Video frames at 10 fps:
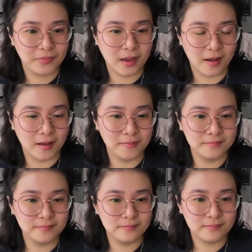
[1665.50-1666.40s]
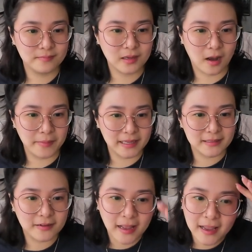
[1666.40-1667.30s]
um comments.
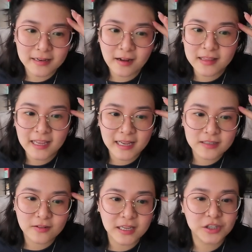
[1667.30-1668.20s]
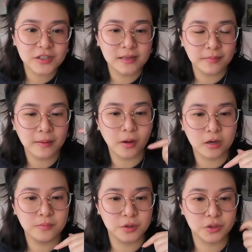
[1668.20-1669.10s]
Okay, not the asshole. That's just something
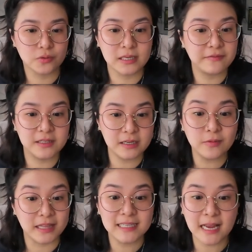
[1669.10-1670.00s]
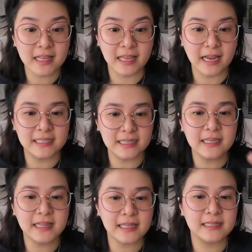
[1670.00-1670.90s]
modern bookstores have to deal with. Exactly.
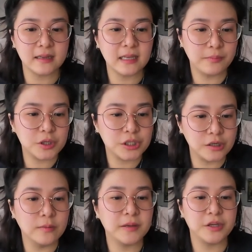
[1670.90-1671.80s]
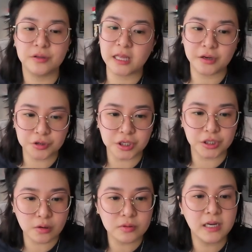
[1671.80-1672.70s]
Ideally, they'd sell ebooks too, but you, they usually
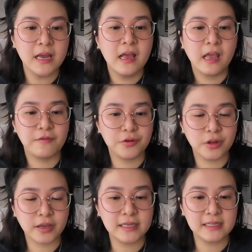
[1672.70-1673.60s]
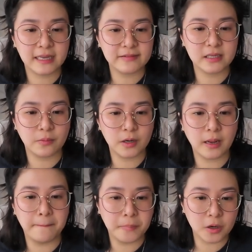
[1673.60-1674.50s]
don't. If you're looking to give someone
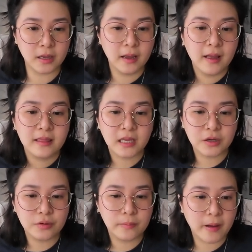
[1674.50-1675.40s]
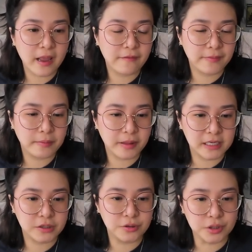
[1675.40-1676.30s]
a book, then you could buy it from the
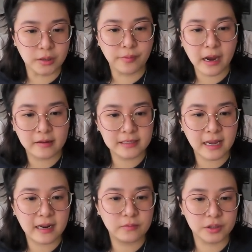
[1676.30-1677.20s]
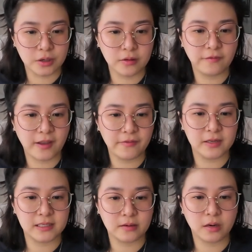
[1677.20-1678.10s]
place you usually browse at, return the favor,
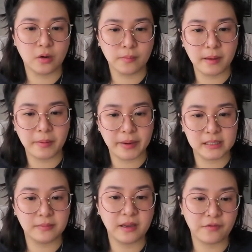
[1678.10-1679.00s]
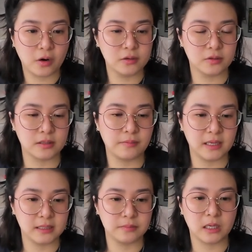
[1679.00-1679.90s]
etc., or maybe buy some gift cards or
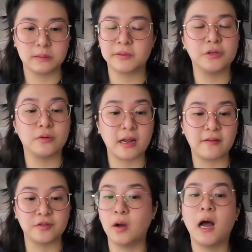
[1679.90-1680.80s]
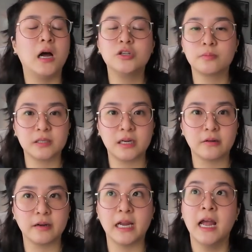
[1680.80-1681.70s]
something sometimes, but you don't have to. 100%
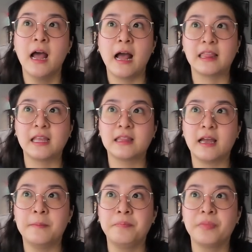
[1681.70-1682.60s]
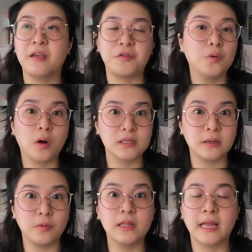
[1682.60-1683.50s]
agree. I think that if you are
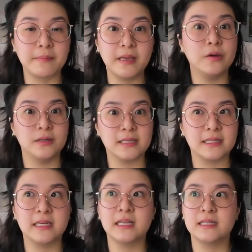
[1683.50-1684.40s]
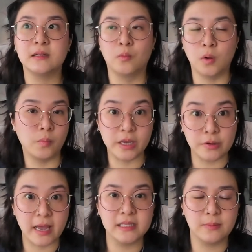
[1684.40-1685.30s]
someone like me who does this, and one way you
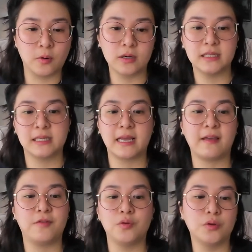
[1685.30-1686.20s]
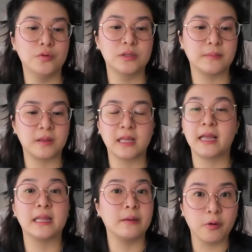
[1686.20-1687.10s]
can support is like if you use something
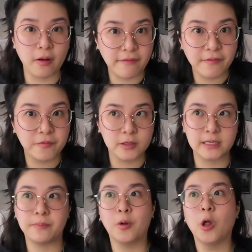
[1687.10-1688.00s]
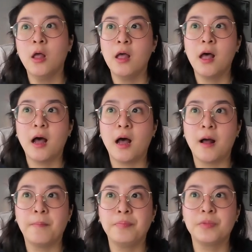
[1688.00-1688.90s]
like Libro.fm, for example,
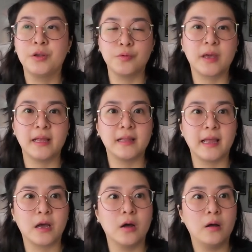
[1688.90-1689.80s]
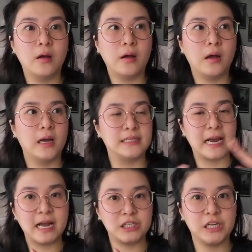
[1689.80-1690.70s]
um, you can like
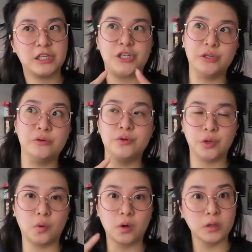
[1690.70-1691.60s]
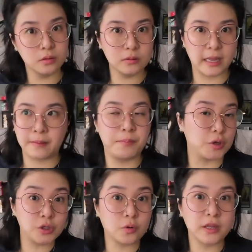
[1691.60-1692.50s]
attach it to your like
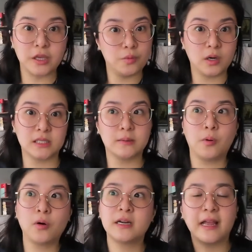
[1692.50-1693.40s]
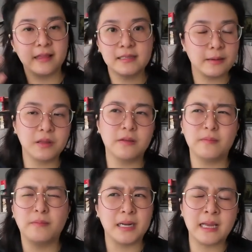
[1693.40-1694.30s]
bookstore that you want to support and some of the
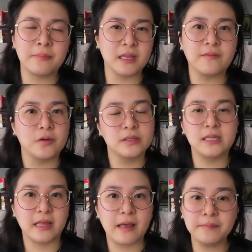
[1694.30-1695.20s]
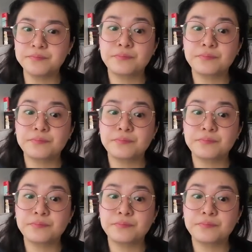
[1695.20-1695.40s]
money i believe goes to them